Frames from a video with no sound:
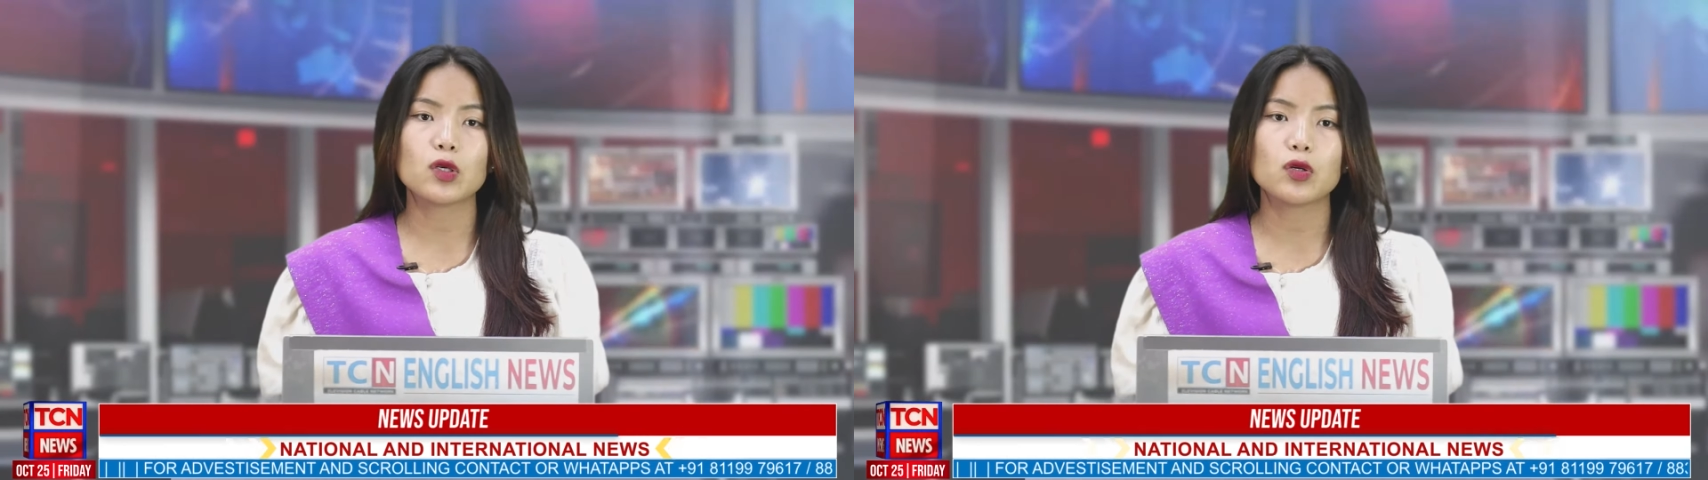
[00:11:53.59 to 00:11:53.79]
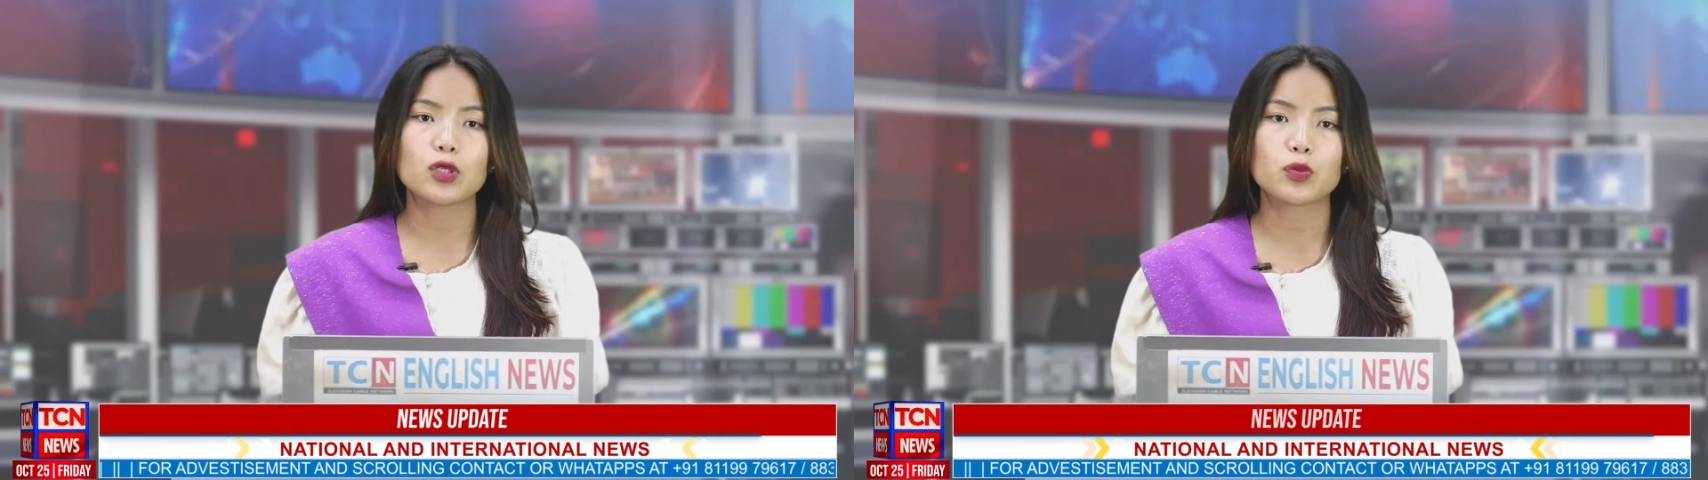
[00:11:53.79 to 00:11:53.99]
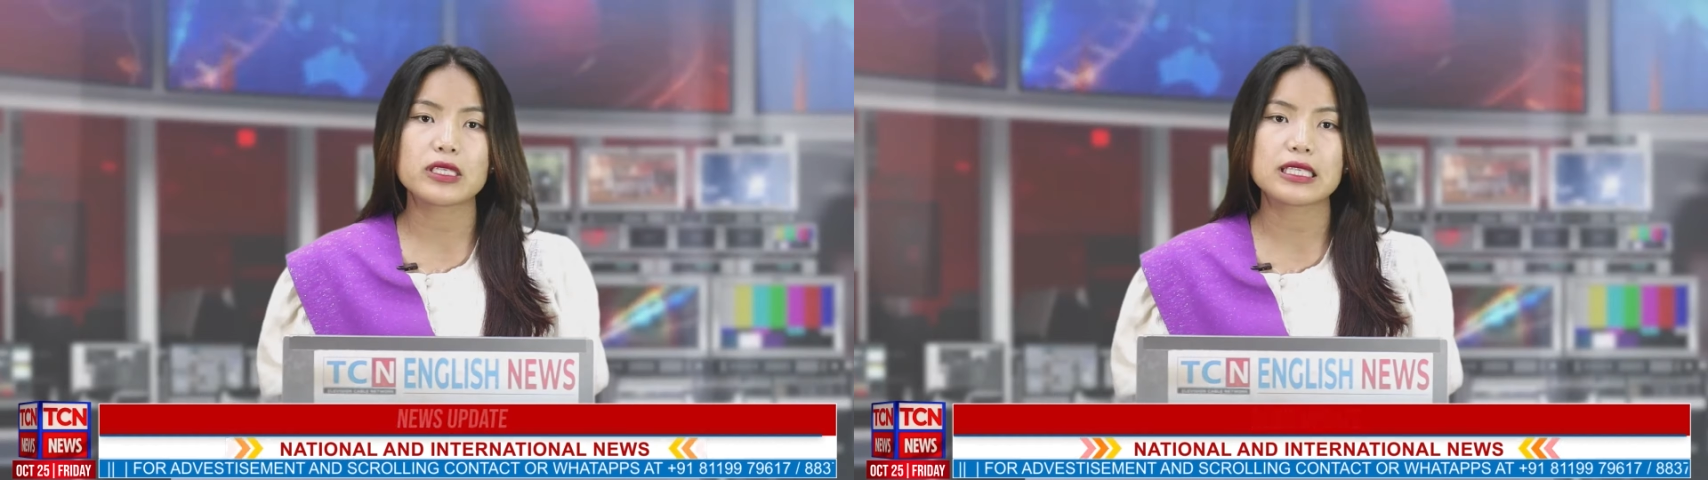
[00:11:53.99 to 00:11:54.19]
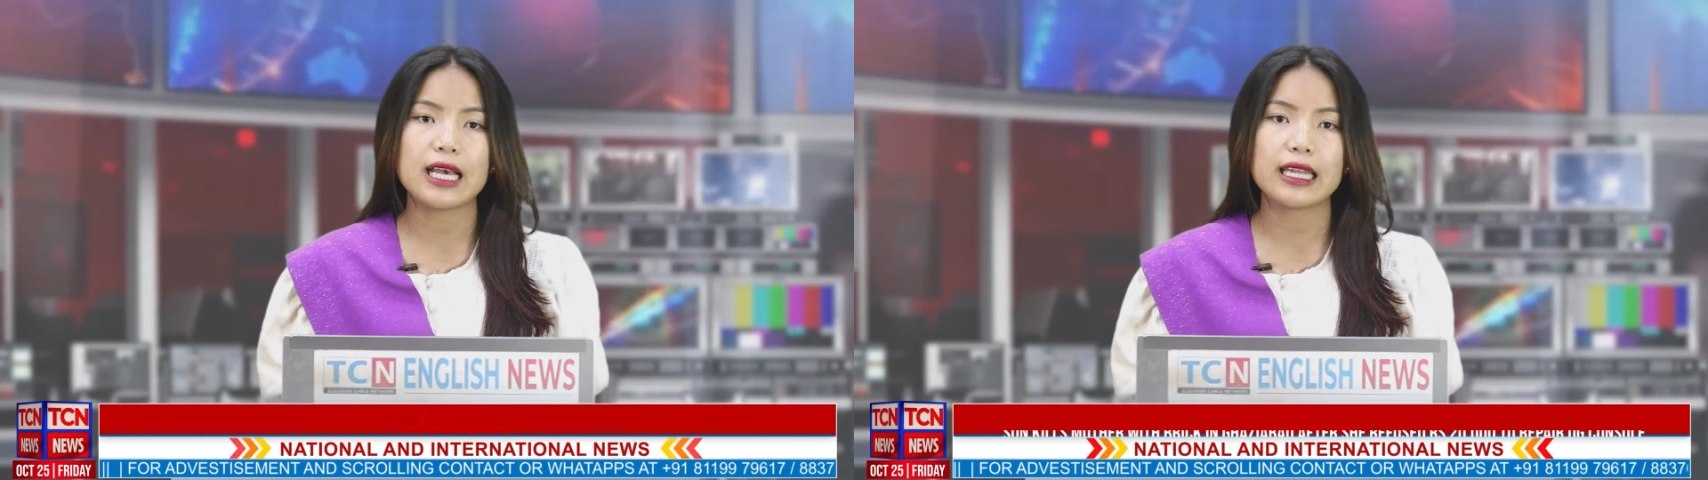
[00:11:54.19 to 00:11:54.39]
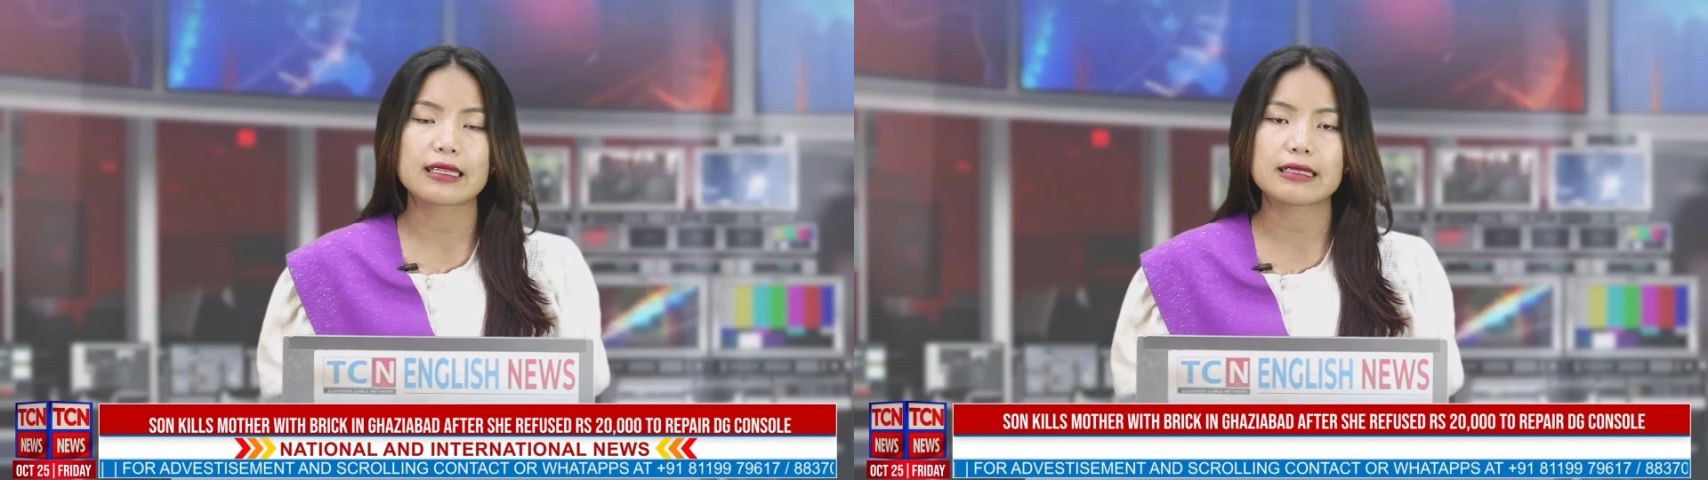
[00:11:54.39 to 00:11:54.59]
Court which
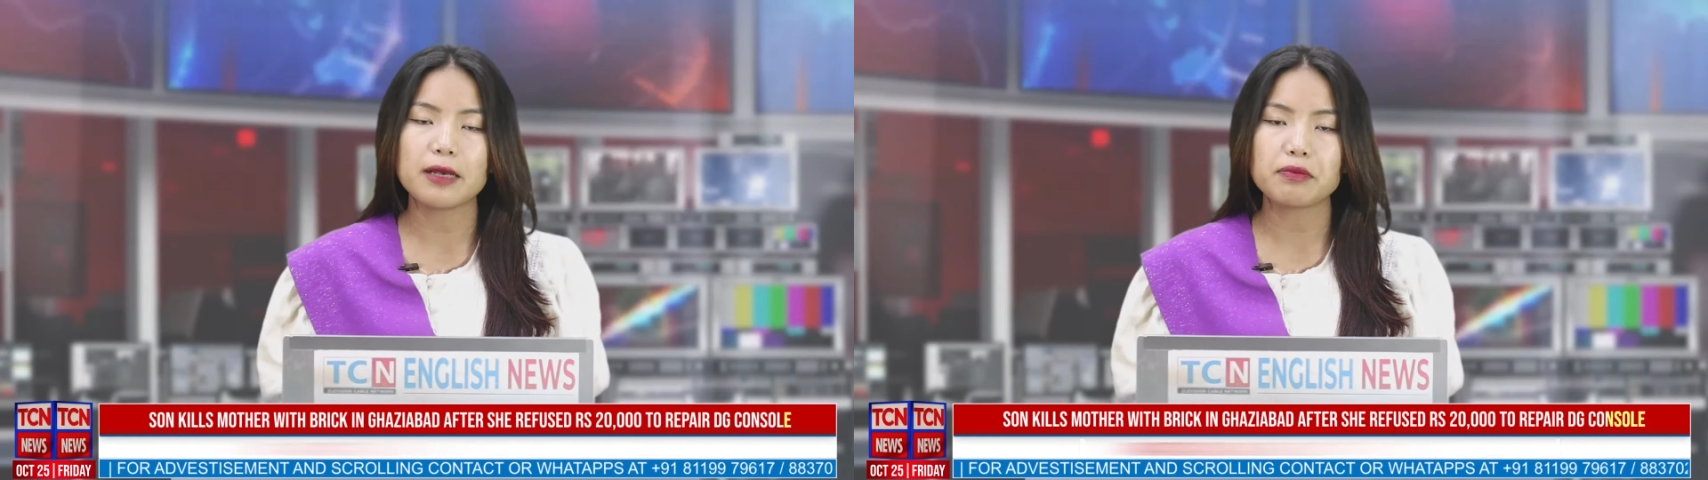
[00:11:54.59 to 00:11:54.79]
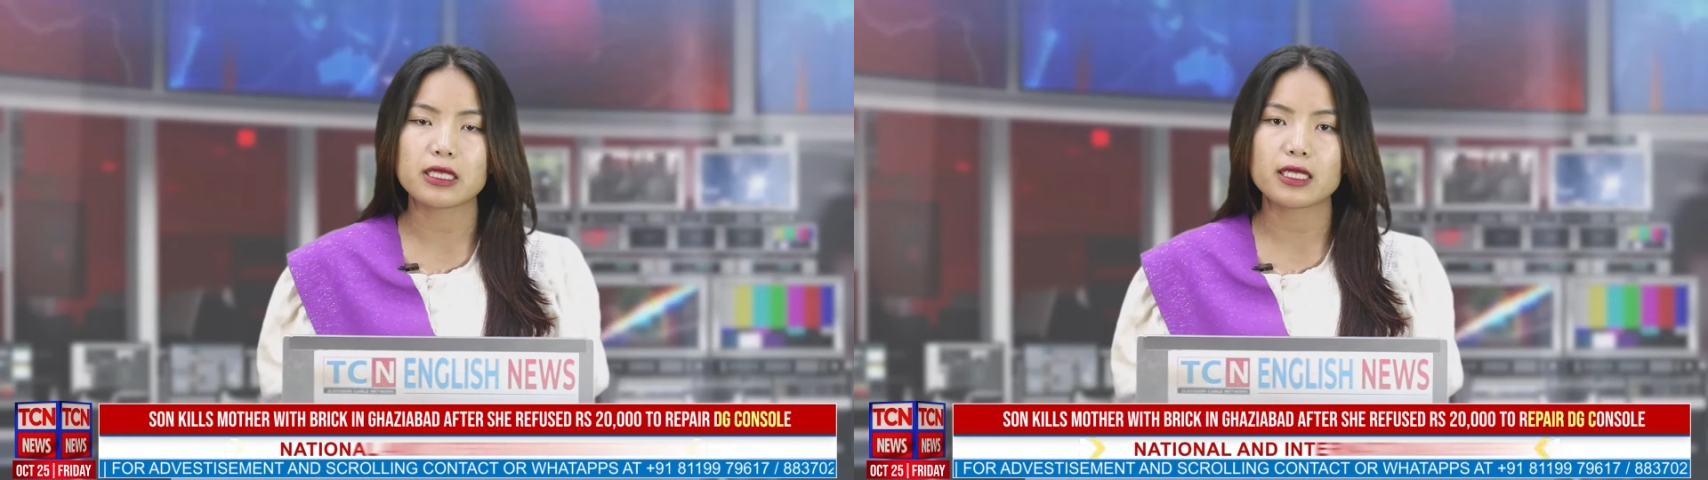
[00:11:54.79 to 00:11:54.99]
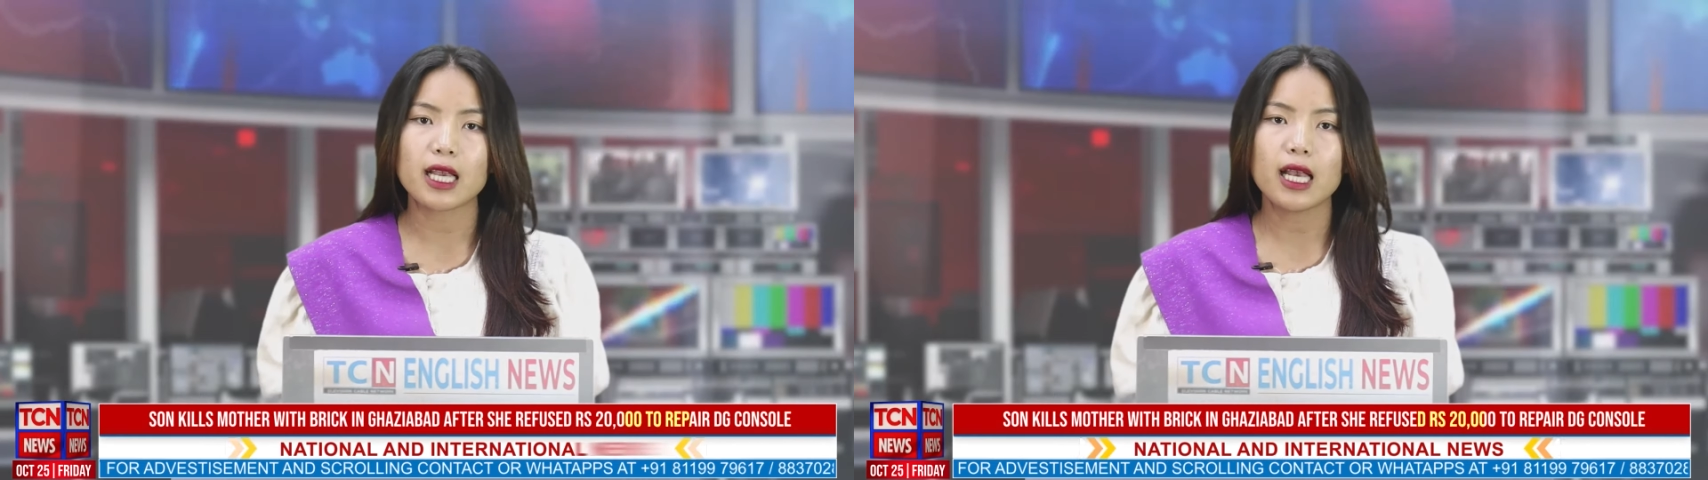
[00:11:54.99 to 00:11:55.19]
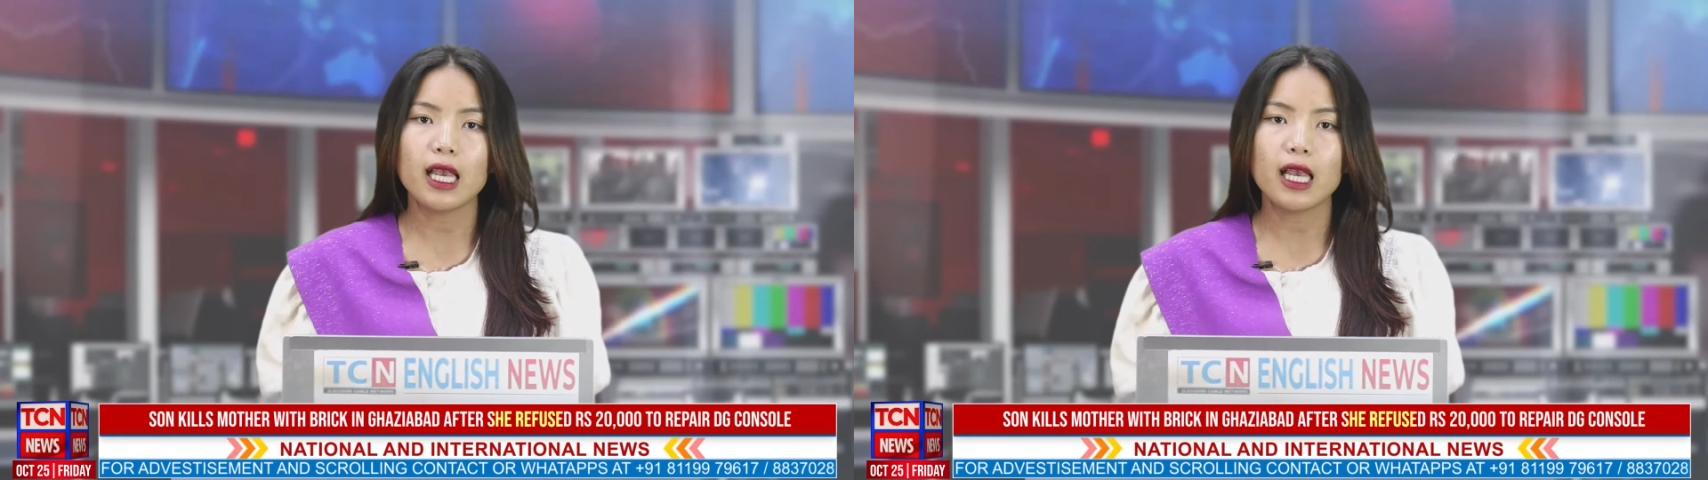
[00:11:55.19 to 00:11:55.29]
had accepted